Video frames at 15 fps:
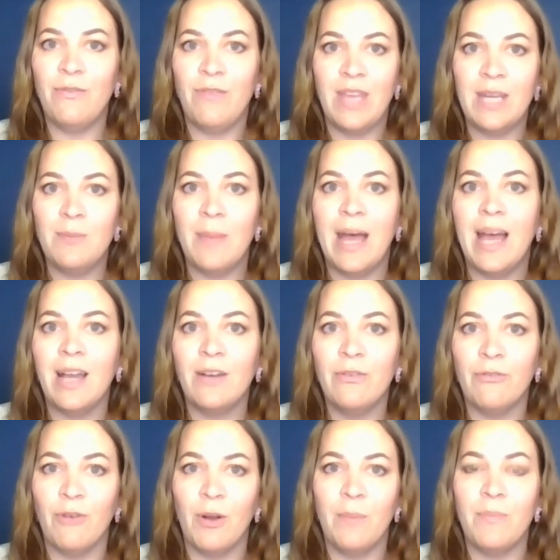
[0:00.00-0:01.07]
feedback
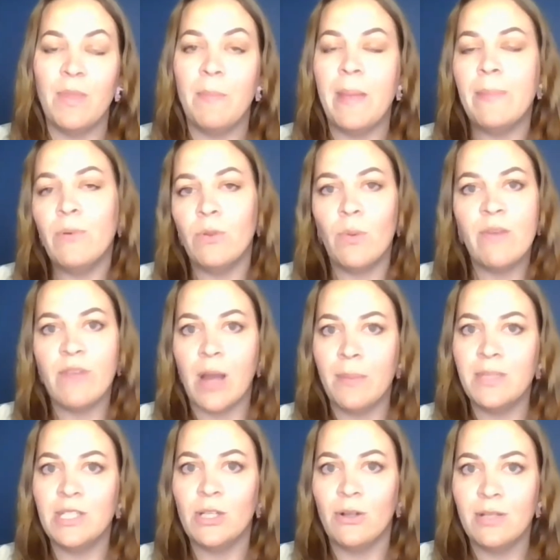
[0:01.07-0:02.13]
from the people that we've come
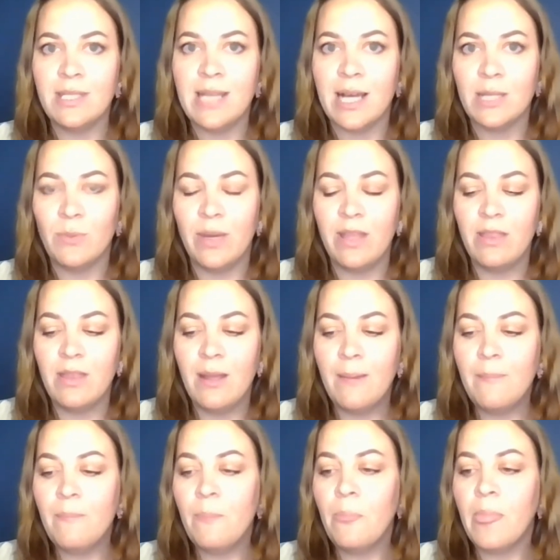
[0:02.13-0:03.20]
into contact with.
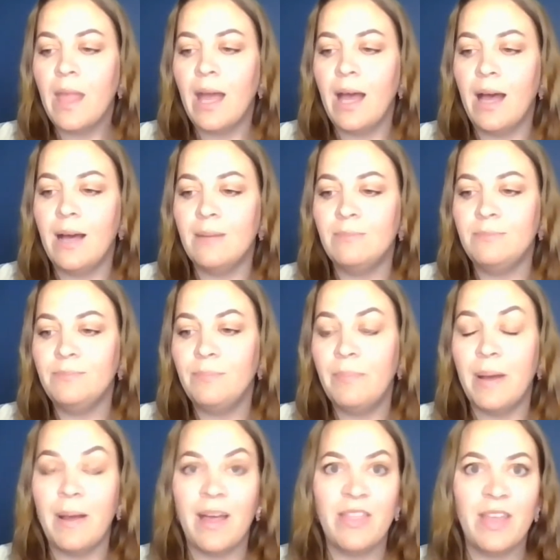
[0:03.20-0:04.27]
Um,
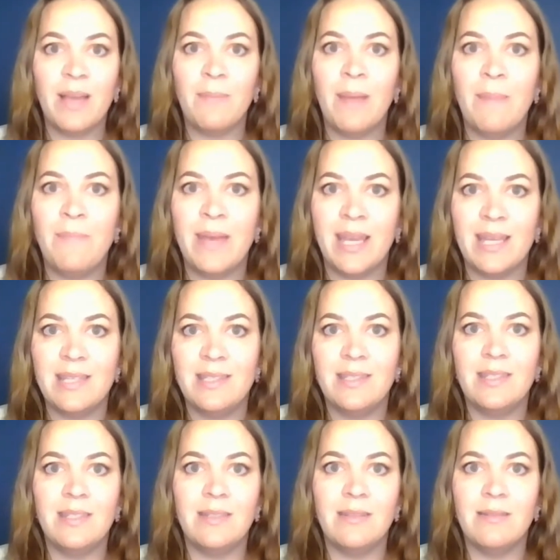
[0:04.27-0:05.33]
but I think my
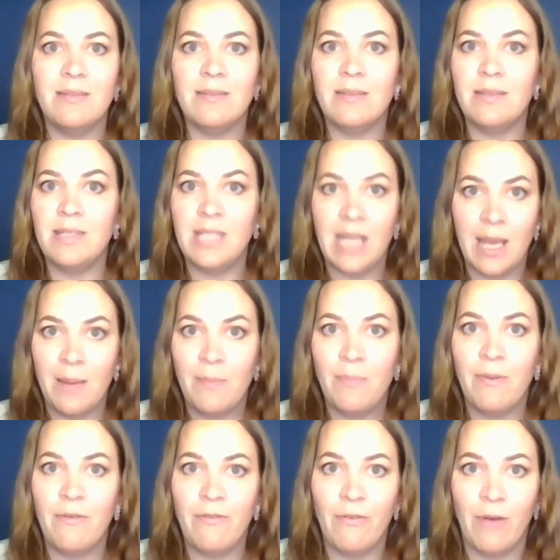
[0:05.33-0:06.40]
biggest tip
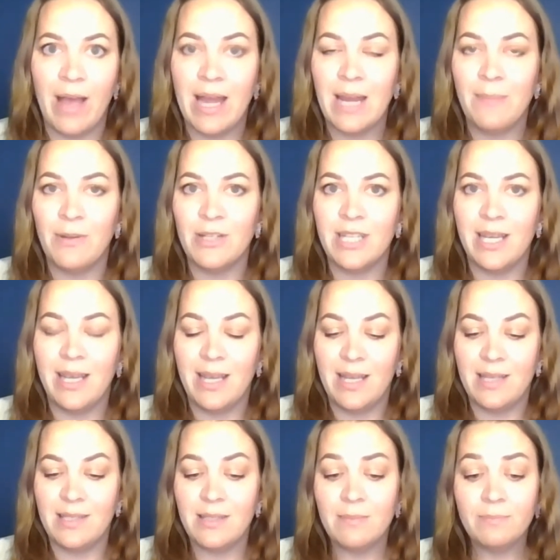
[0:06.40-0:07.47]
for anybody
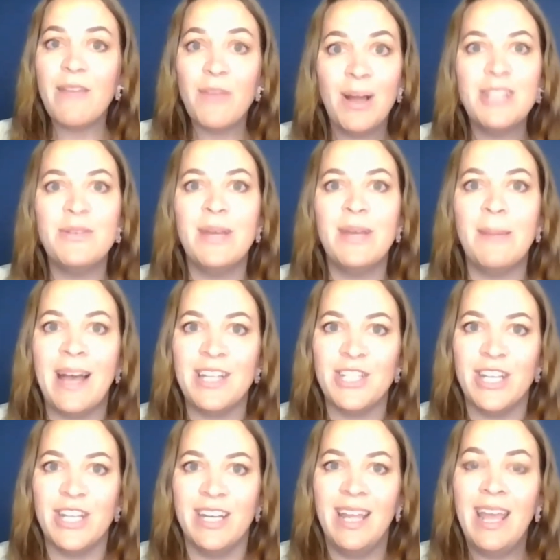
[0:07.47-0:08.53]
is if you are doing a
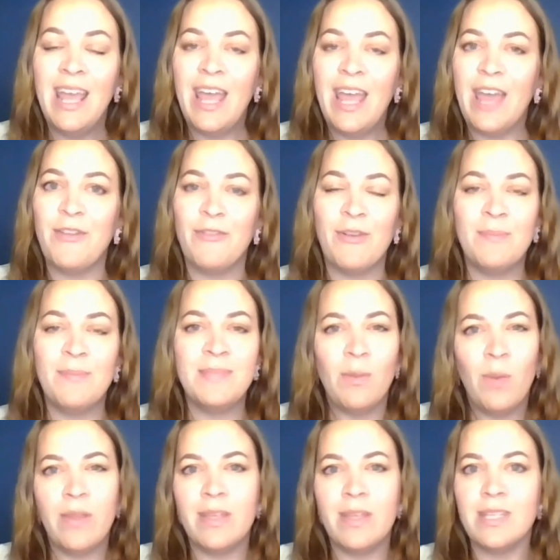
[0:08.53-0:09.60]
pageant if you're from
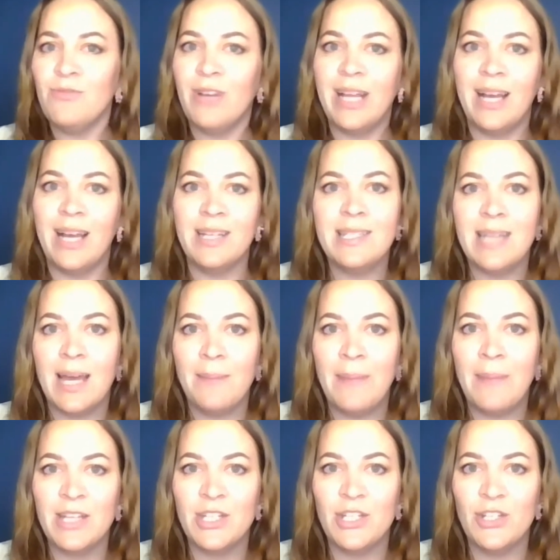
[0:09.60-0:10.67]
somewhere that doesn't really understand
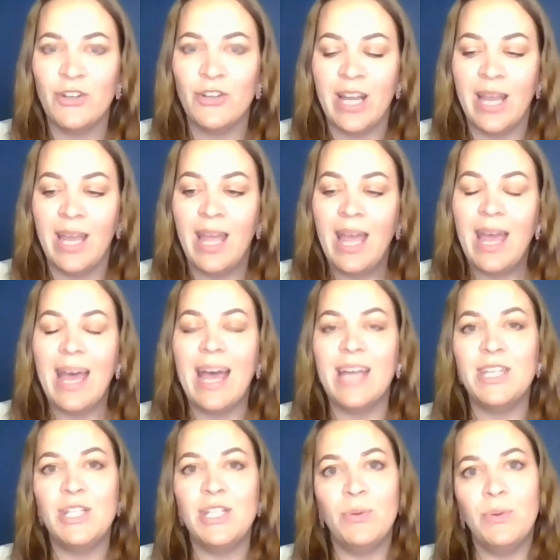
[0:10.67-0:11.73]
pageantry
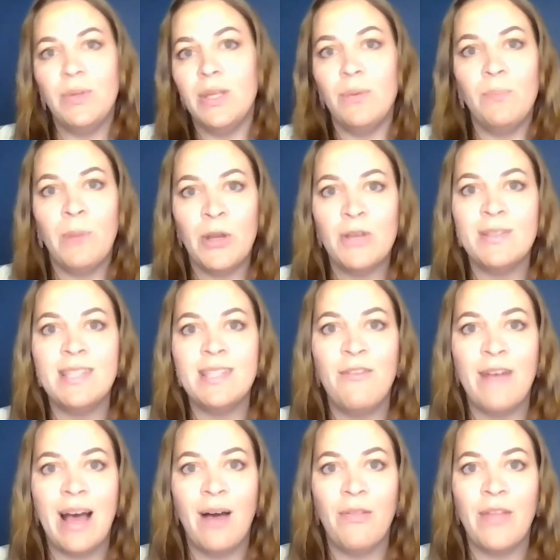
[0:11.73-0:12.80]
and you you put
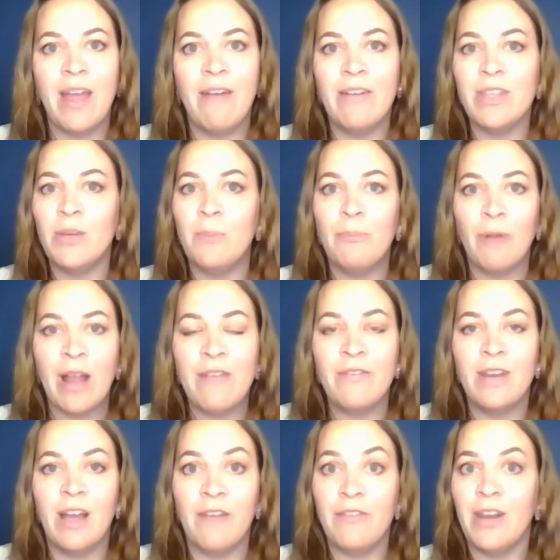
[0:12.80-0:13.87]
yourself out there and you're brave
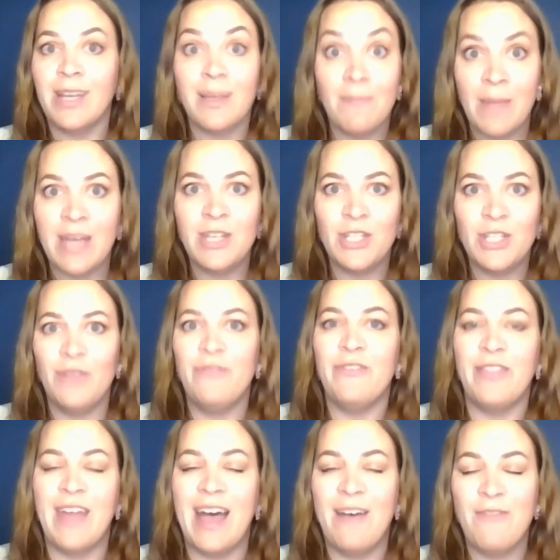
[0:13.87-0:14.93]
enough and i commend you
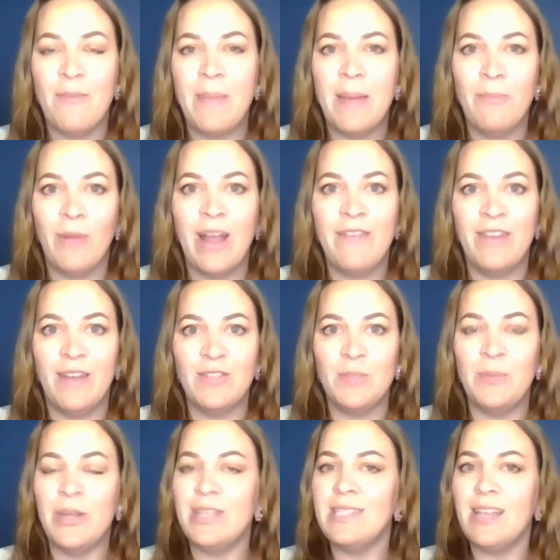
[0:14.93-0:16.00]
for that for being brave enough to
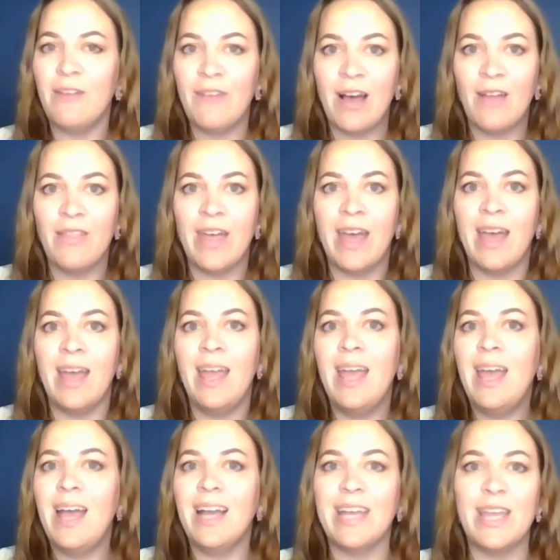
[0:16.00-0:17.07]
put yourself out there
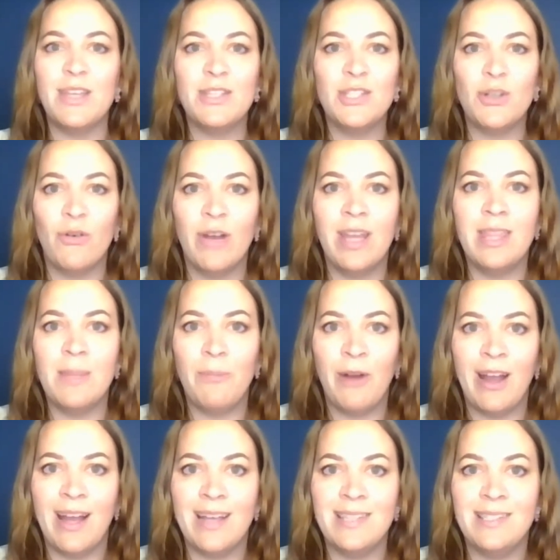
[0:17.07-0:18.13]
and get your story in the
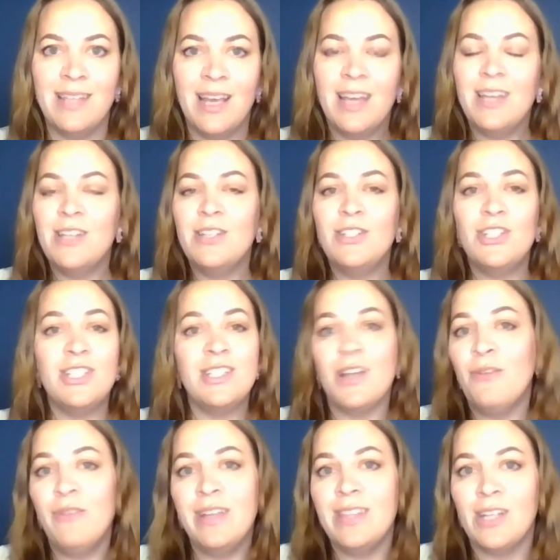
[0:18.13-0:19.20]
press just
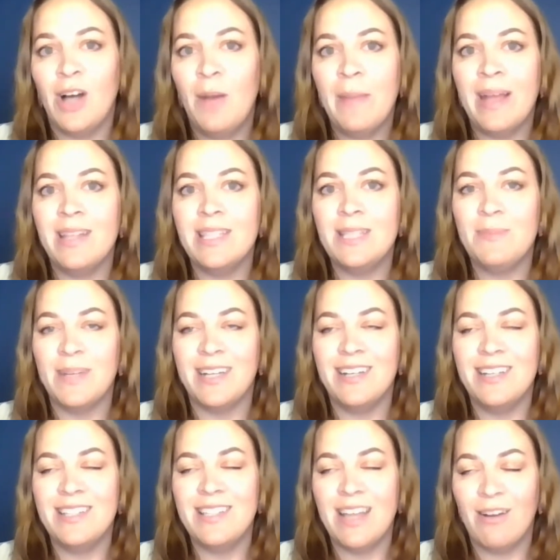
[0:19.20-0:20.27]
don't read the comments
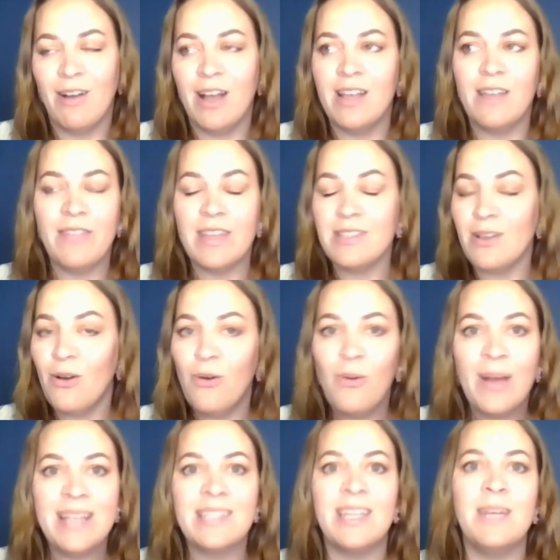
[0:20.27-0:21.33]
because there are there's
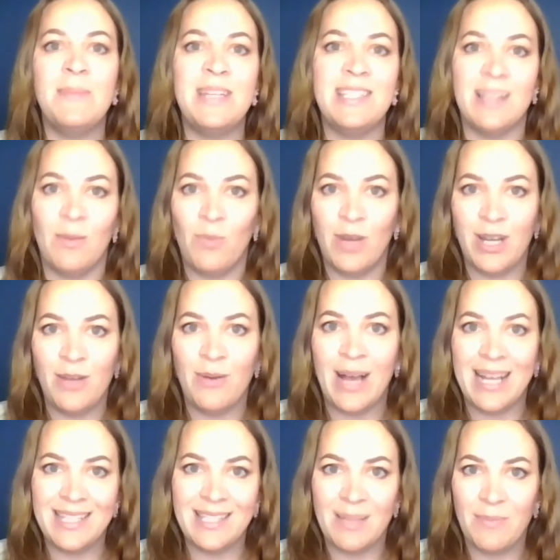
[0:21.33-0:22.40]
always going to be someone who
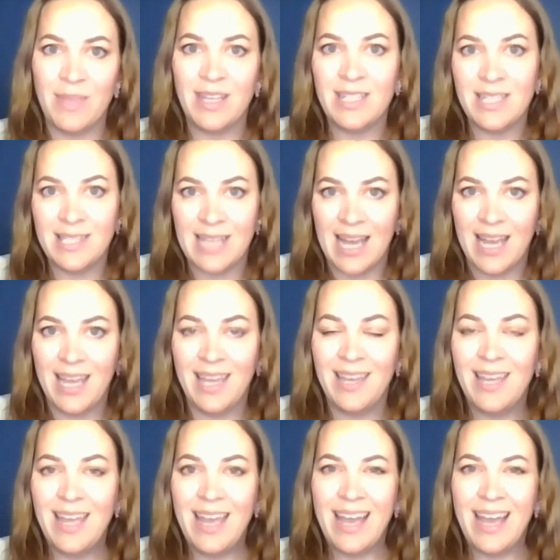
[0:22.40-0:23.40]
has something to say